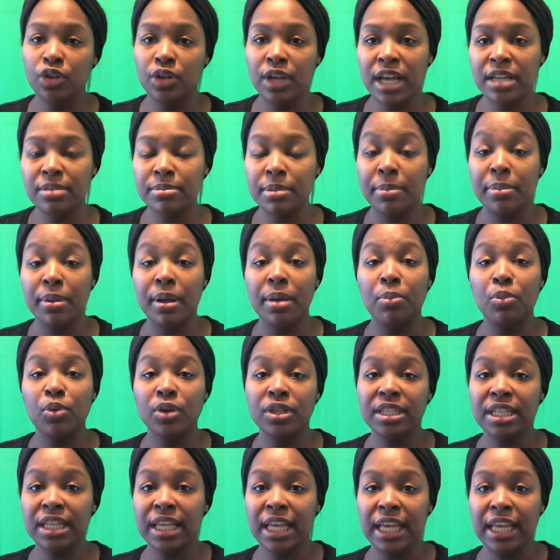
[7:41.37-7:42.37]
guys my bump. Once
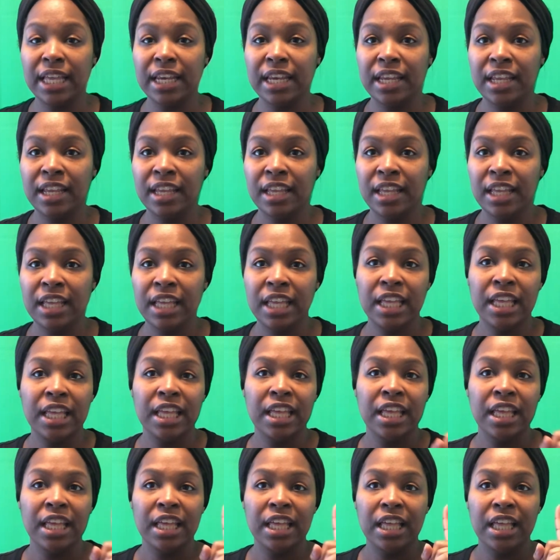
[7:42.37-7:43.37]
again,
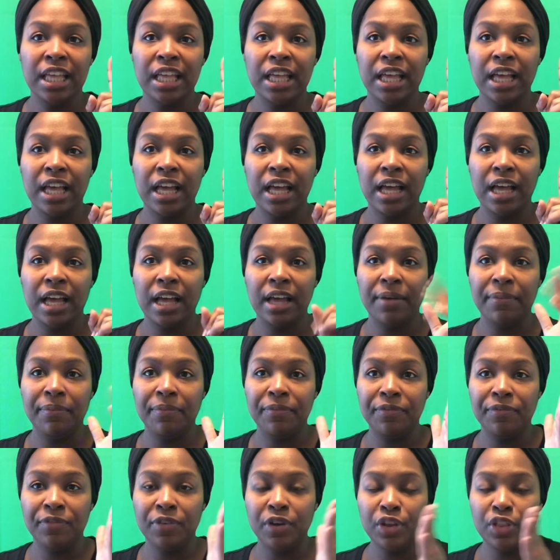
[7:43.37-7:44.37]
I'm
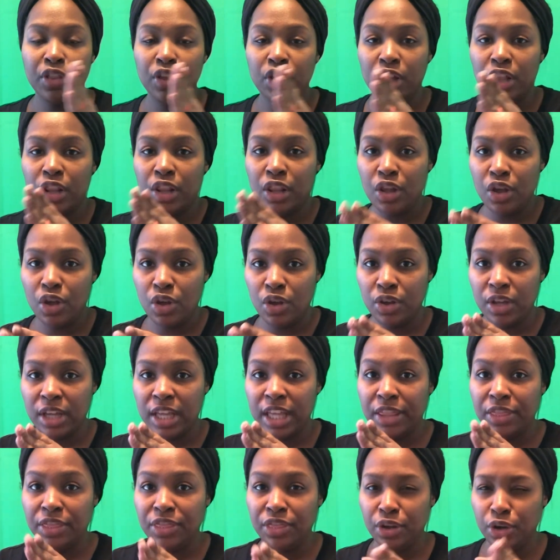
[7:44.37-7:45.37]
further along
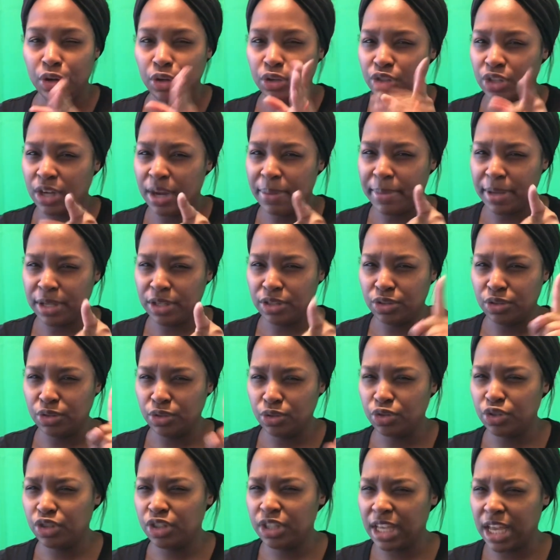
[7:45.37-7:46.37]
in third trimester, so you
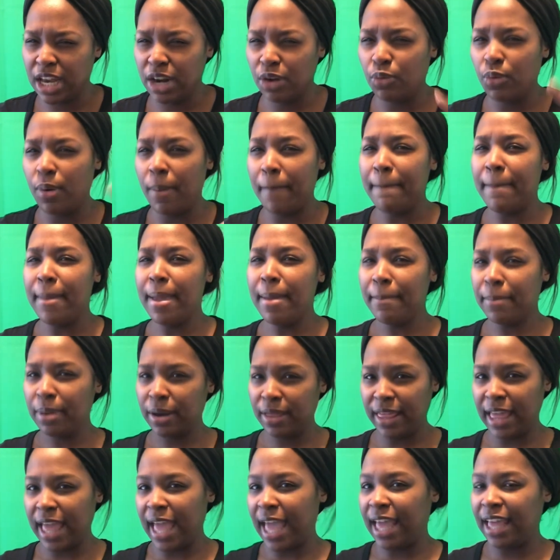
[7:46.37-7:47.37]
just gotta remember
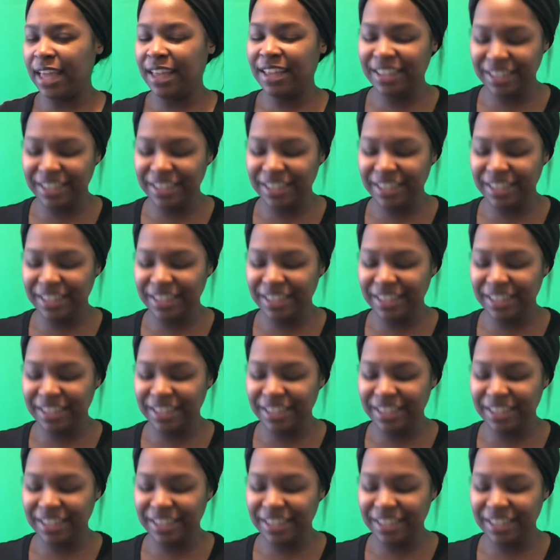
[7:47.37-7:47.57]
that.